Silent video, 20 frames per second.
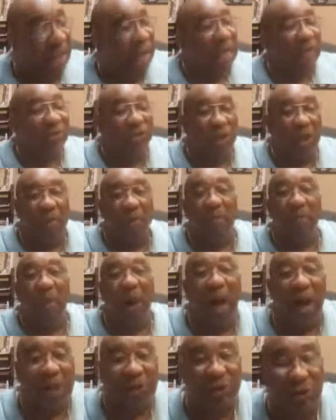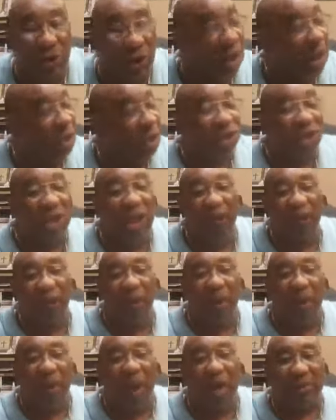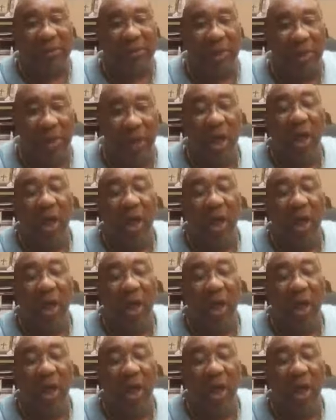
as an apostle, or the chief apostle,